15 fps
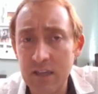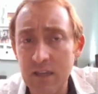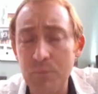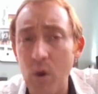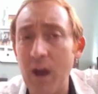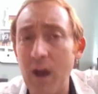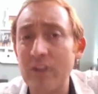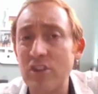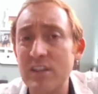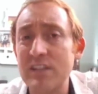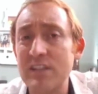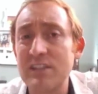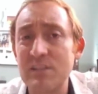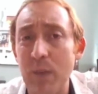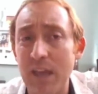keep watching
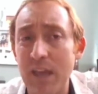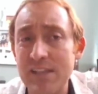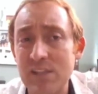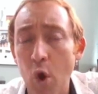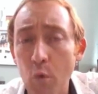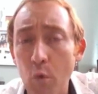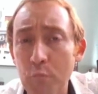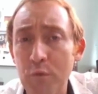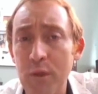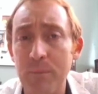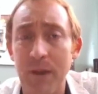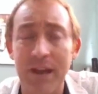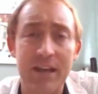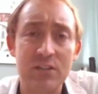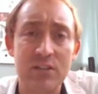this space. Hopefully
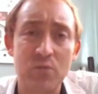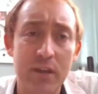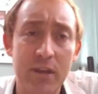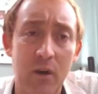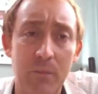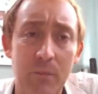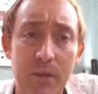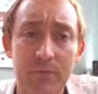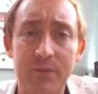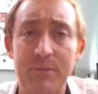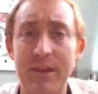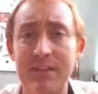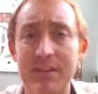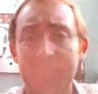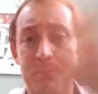by next week, I'll be able to
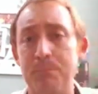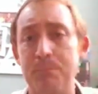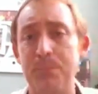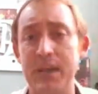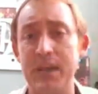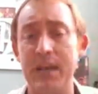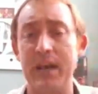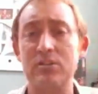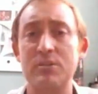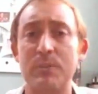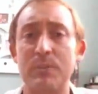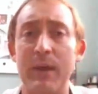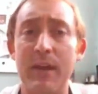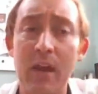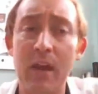make the big
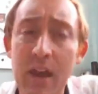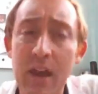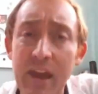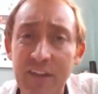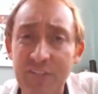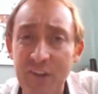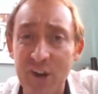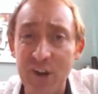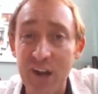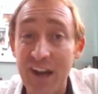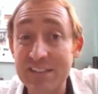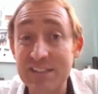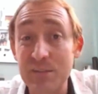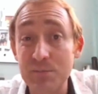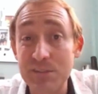announcement. If you're
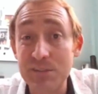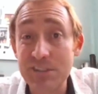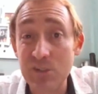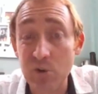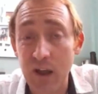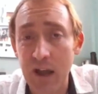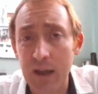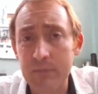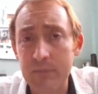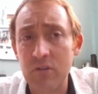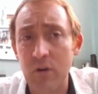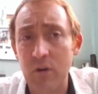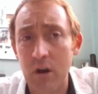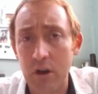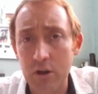not subscribed
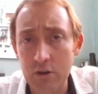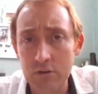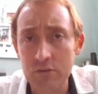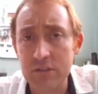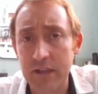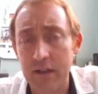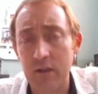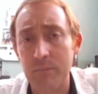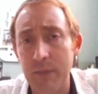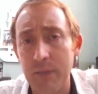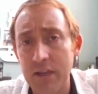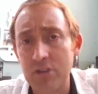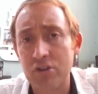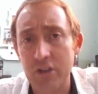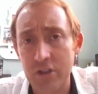to our newsletter,
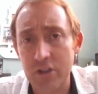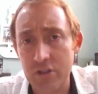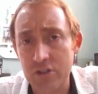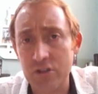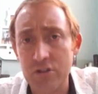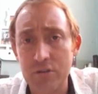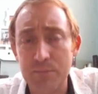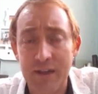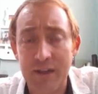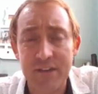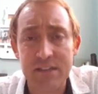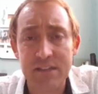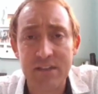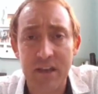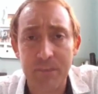make sure you do by
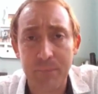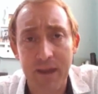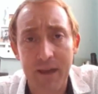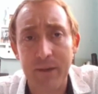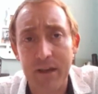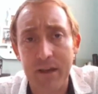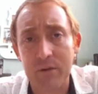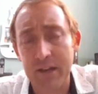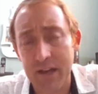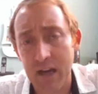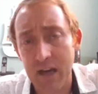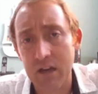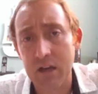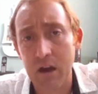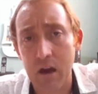visiting
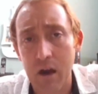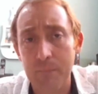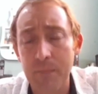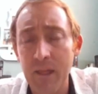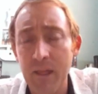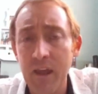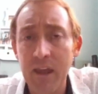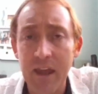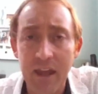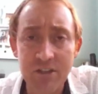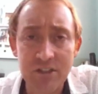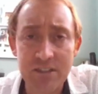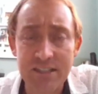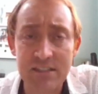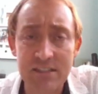panamaequity.com and
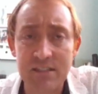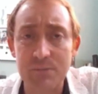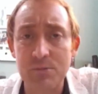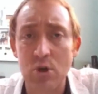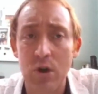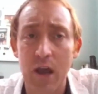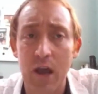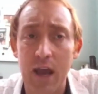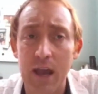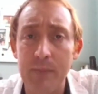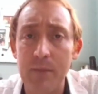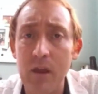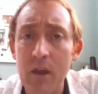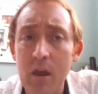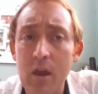just hit
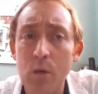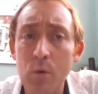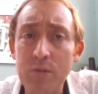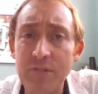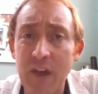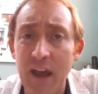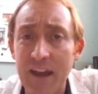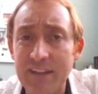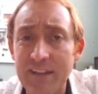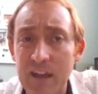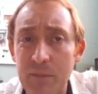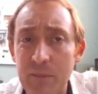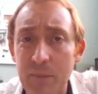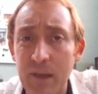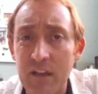subscribe. We've got a
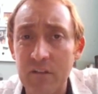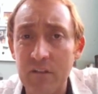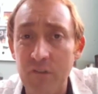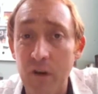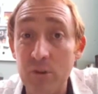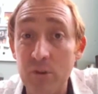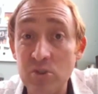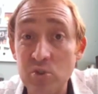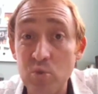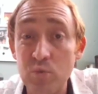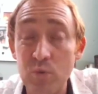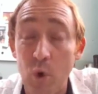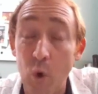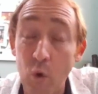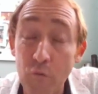database of almost
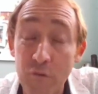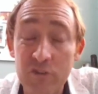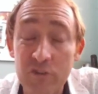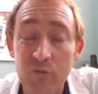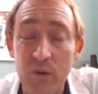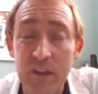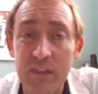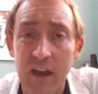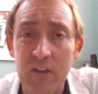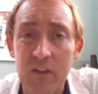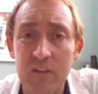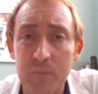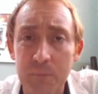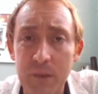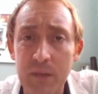over
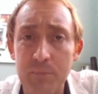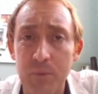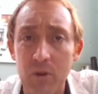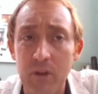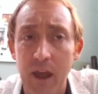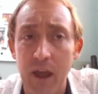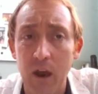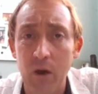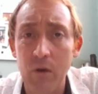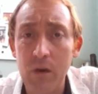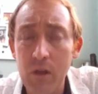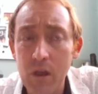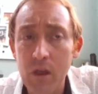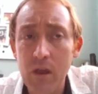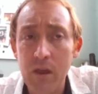20,000 people now
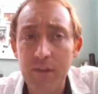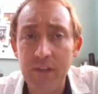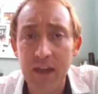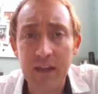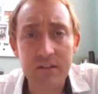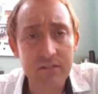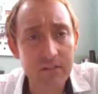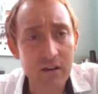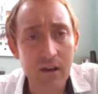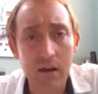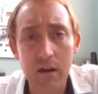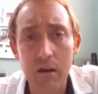that